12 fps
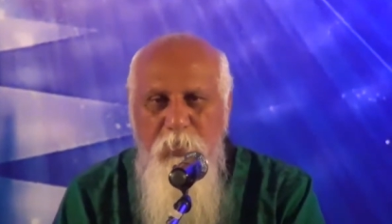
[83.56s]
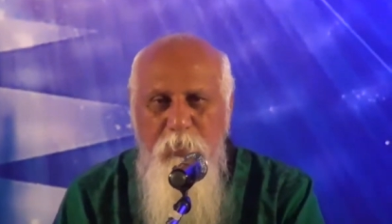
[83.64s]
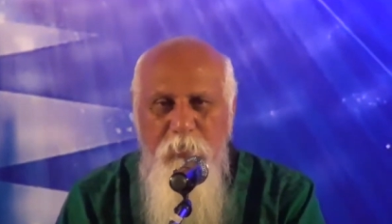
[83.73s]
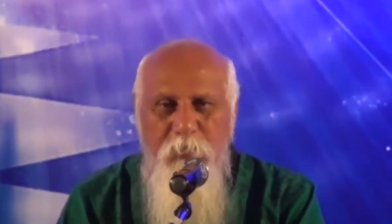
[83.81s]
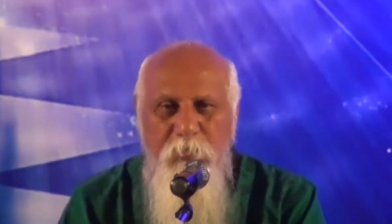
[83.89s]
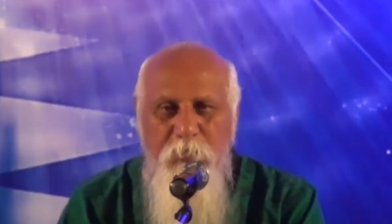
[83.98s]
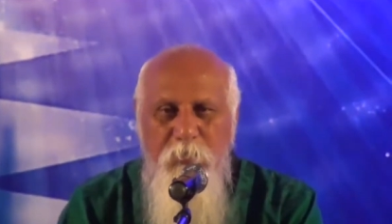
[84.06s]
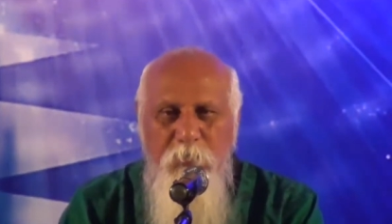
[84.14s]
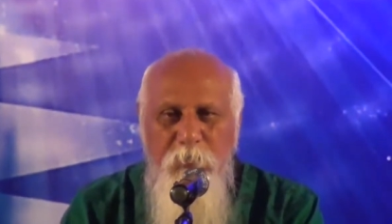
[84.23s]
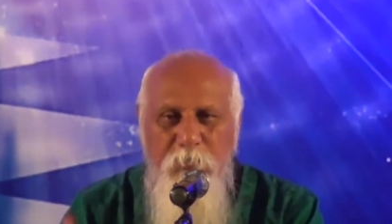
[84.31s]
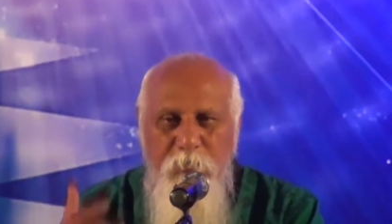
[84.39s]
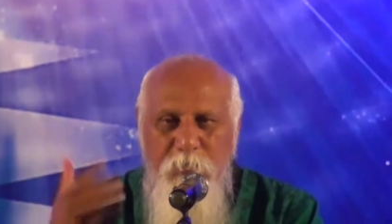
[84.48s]
And
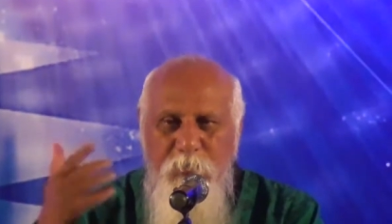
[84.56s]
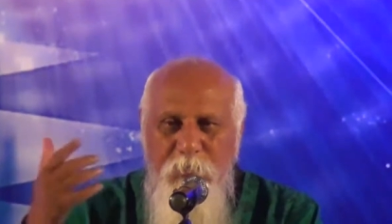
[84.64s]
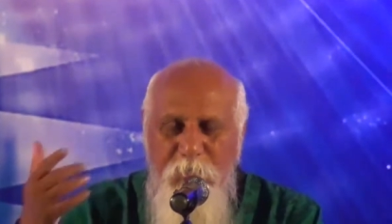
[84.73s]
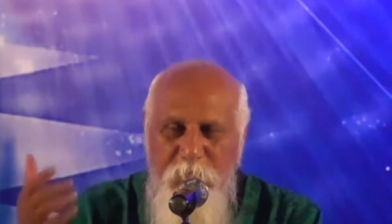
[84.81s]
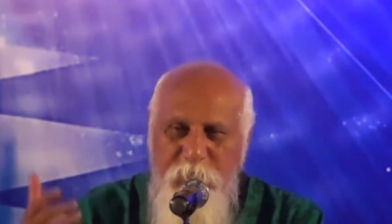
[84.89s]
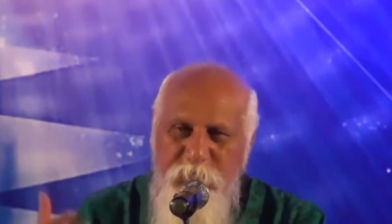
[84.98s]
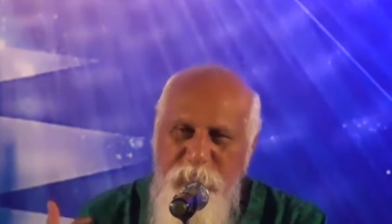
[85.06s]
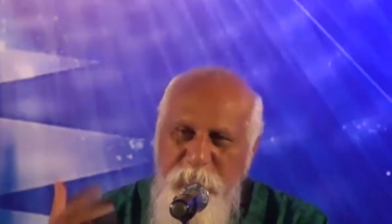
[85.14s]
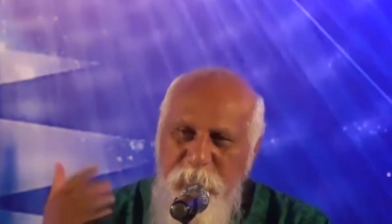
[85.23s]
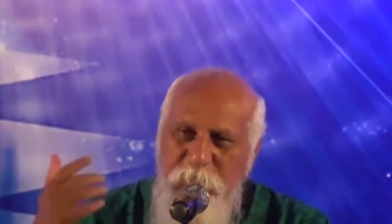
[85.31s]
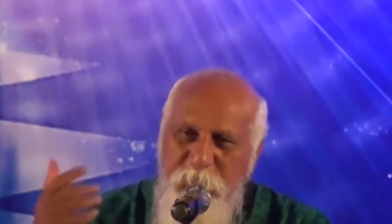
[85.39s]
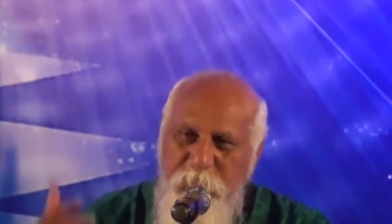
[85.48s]
the
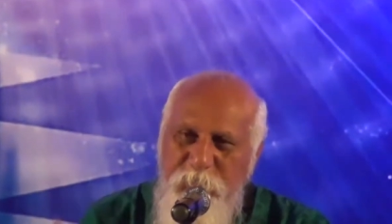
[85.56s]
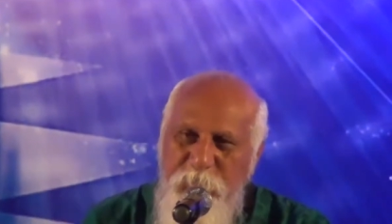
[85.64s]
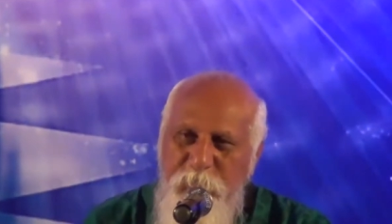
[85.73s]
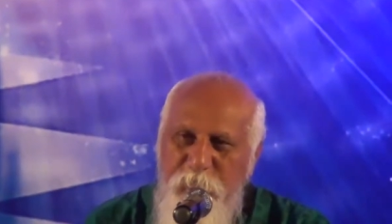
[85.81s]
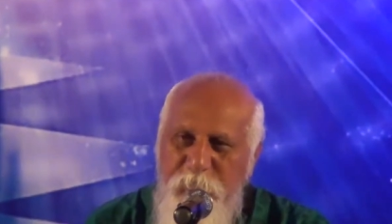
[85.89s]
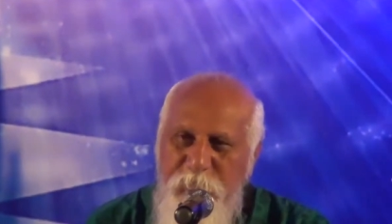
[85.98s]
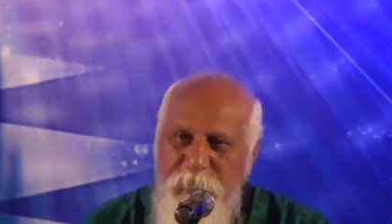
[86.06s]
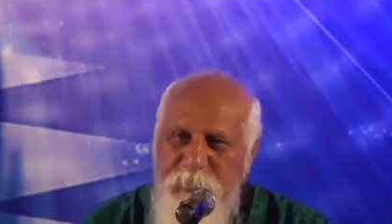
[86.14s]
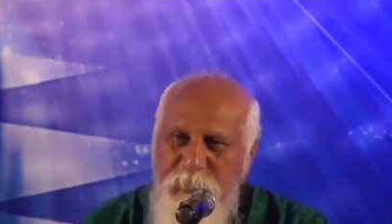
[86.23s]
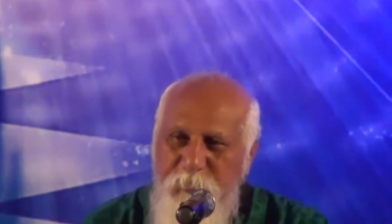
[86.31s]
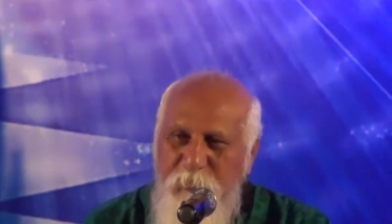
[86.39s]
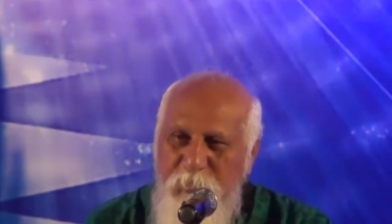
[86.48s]
energy gets into your
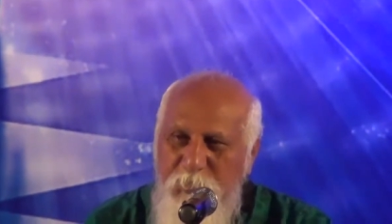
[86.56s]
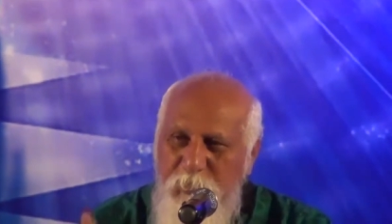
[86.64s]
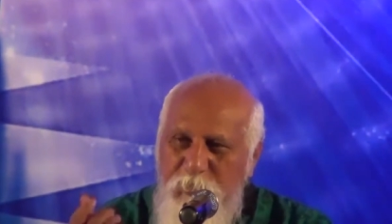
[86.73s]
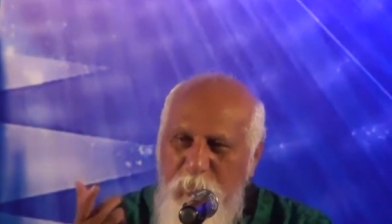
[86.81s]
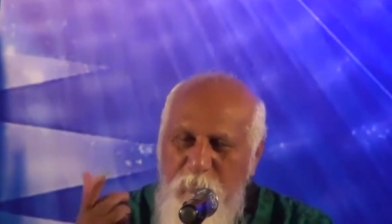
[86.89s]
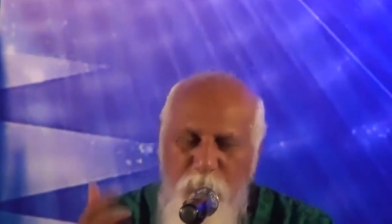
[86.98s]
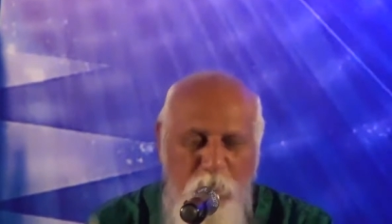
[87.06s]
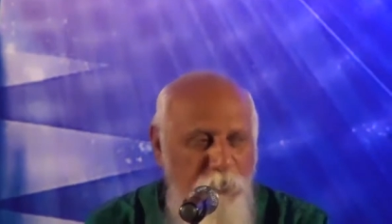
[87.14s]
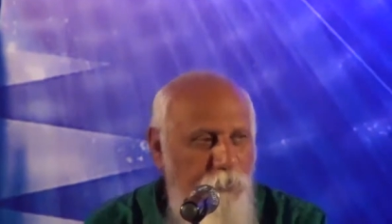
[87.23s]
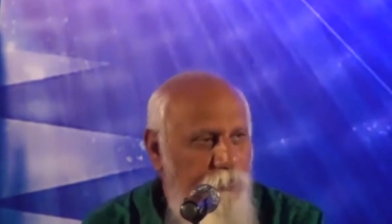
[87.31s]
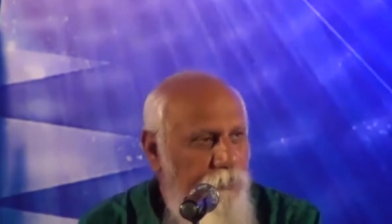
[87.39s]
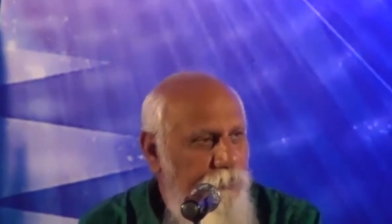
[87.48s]
system in the cell
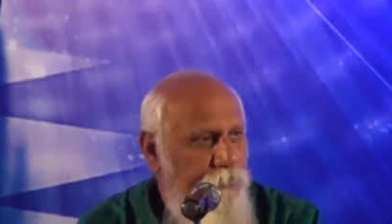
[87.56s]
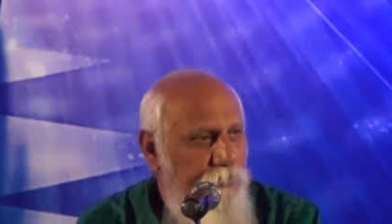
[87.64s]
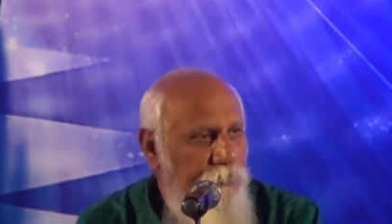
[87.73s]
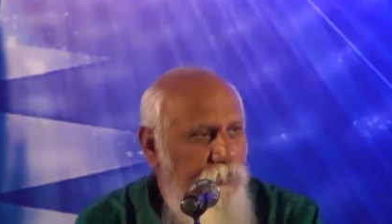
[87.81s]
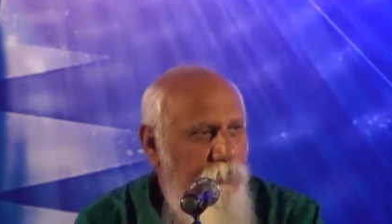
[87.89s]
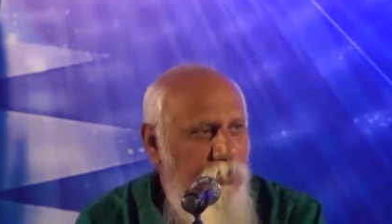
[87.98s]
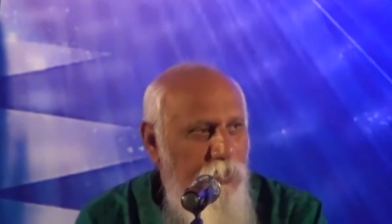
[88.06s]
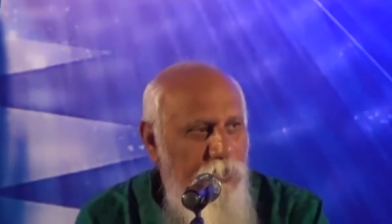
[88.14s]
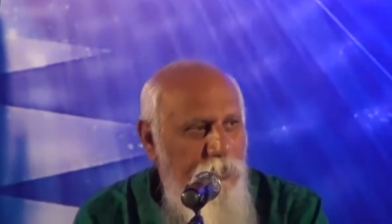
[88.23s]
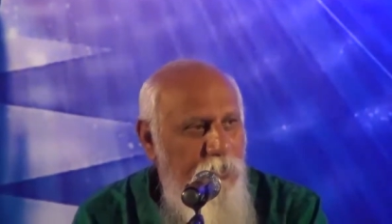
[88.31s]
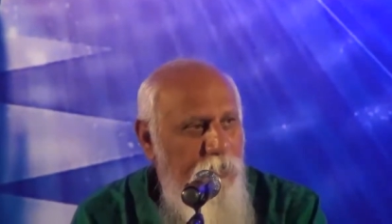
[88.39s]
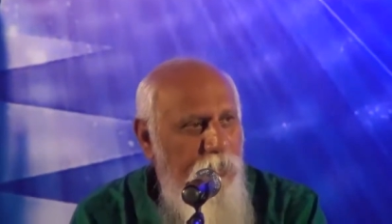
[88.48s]
phone.
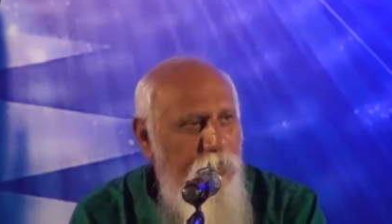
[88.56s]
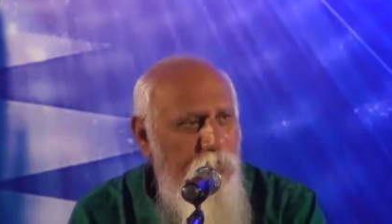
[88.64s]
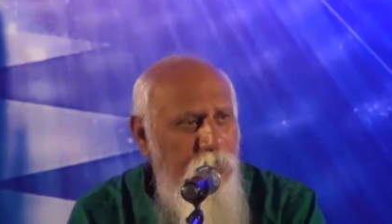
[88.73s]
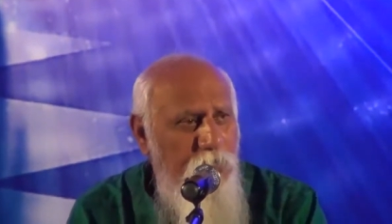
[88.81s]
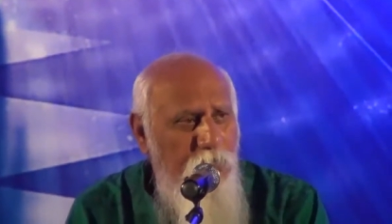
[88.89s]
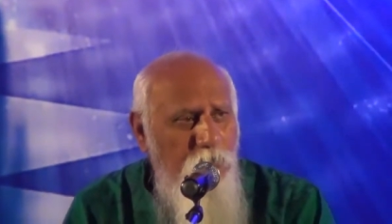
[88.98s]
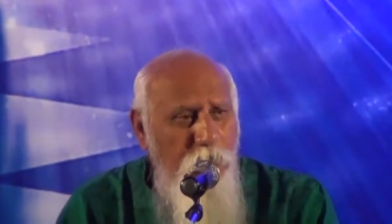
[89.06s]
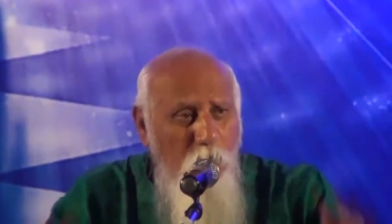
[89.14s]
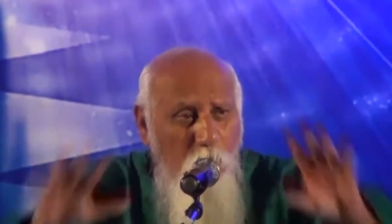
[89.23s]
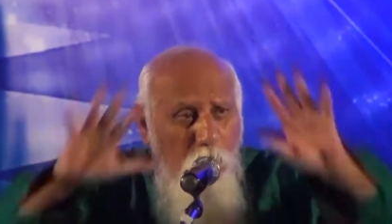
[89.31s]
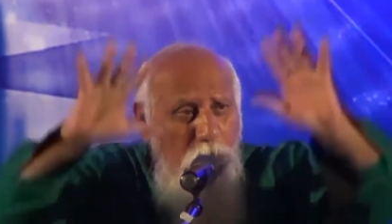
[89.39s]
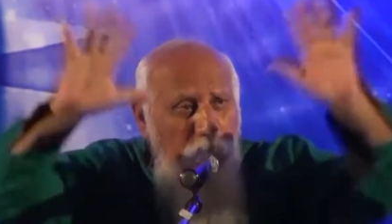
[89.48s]
Similarly, there's
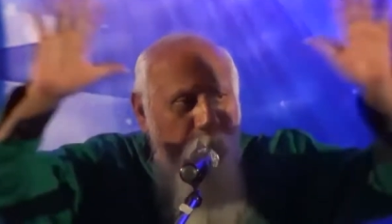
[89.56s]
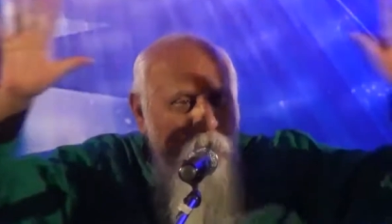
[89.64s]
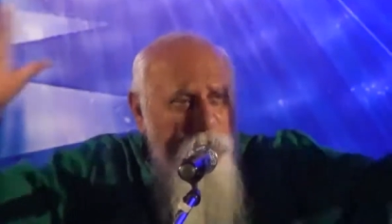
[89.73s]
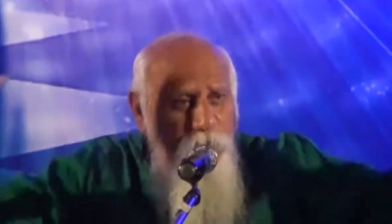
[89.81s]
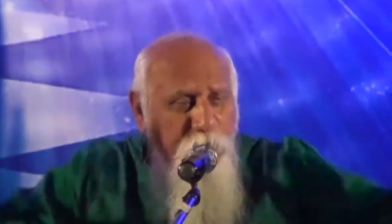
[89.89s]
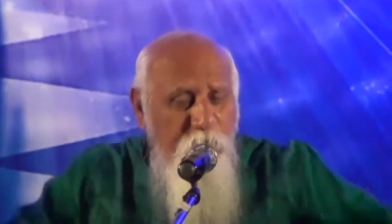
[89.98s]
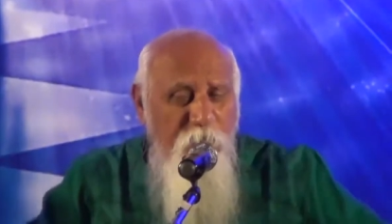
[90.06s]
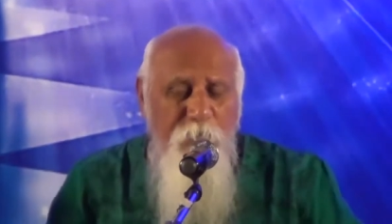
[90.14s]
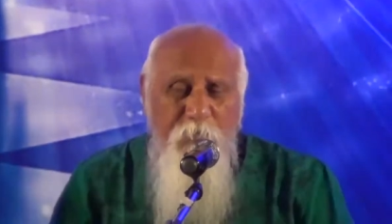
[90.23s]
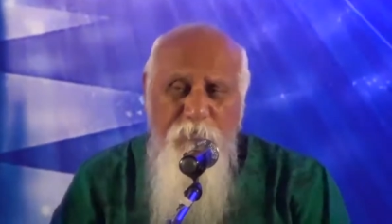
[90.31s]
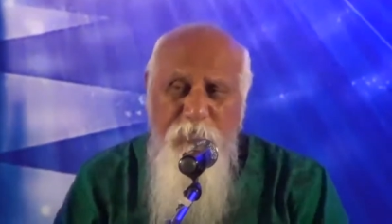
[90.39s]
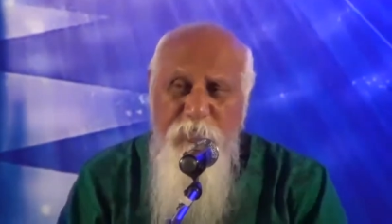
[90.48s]
a whole cosmic
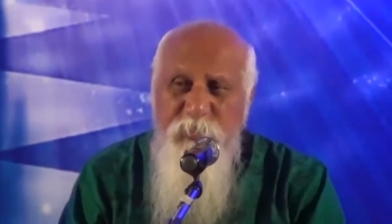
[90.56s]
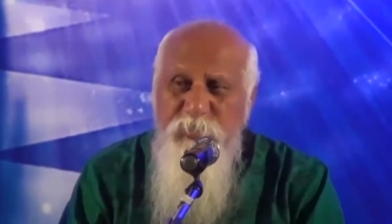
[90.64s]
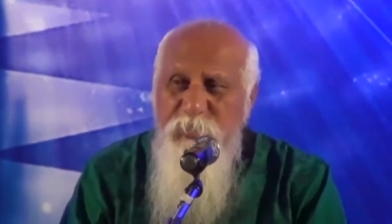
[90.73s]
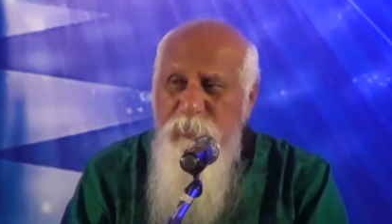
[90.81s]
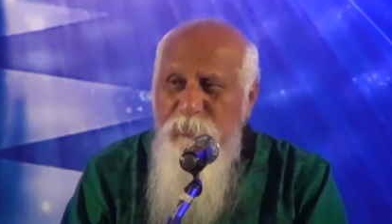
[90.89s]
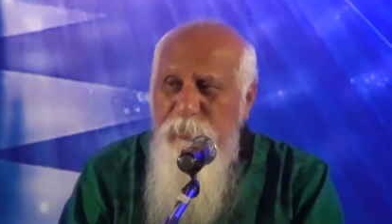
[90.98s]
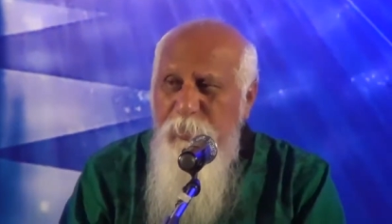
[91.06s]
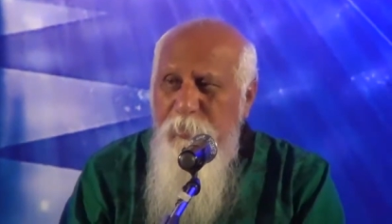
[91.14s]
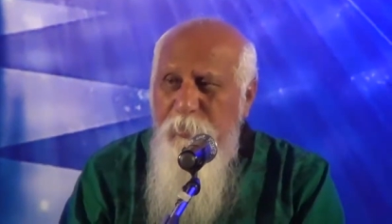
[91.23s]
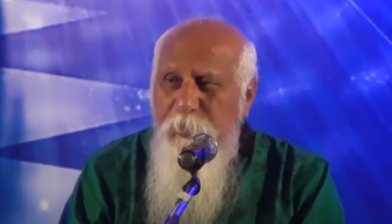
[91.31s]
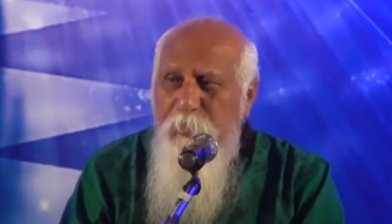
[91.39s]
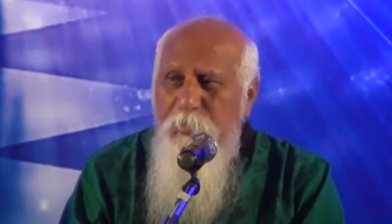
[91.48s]
web of energy is
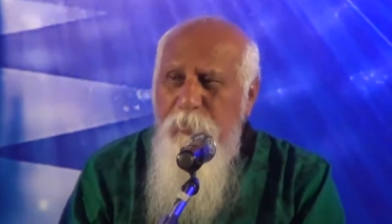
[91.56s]
there,